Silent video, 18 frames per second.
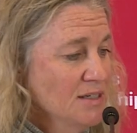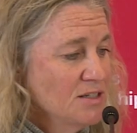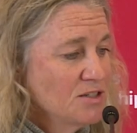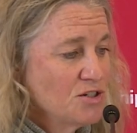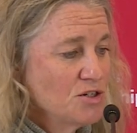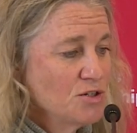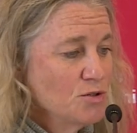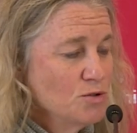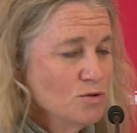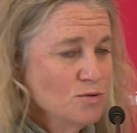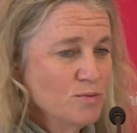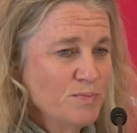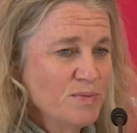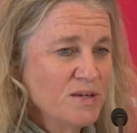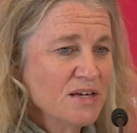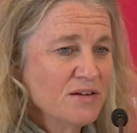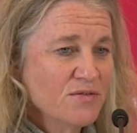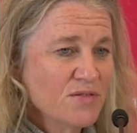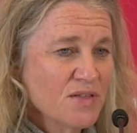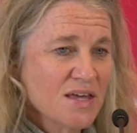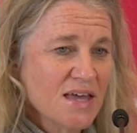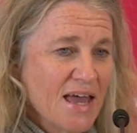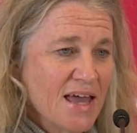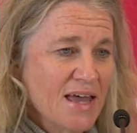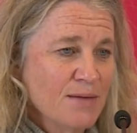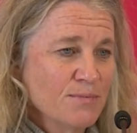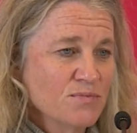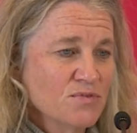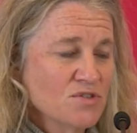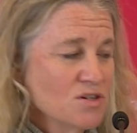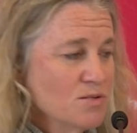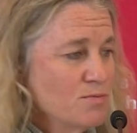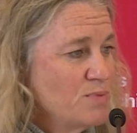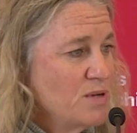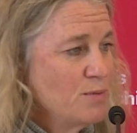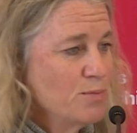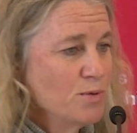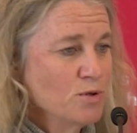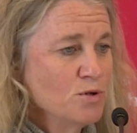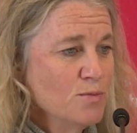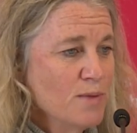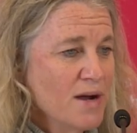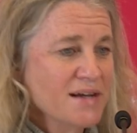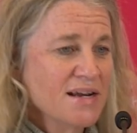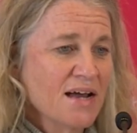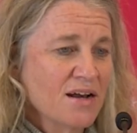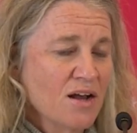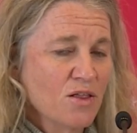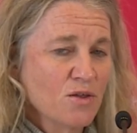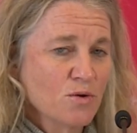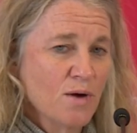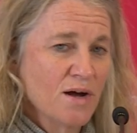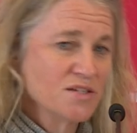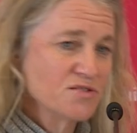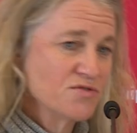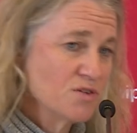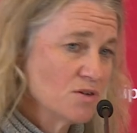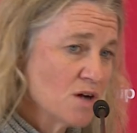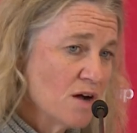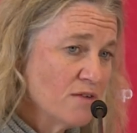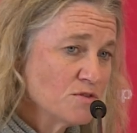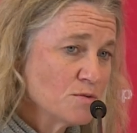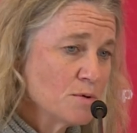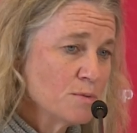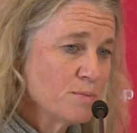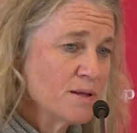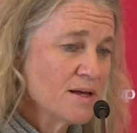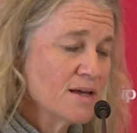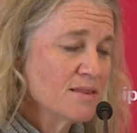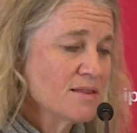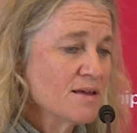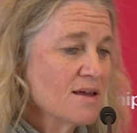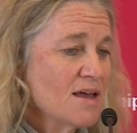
to give the game to people who might not otherwise feel comfortable playing the